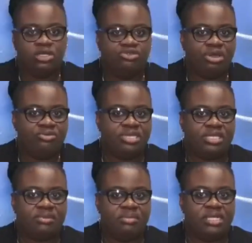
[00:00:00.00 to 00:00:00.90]
During a
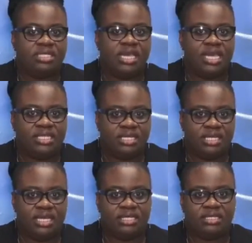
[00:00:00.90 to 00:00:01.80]
recent meeting in
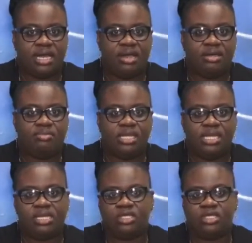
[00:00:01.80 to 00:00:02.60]
St. Kitts, CARICOM leaders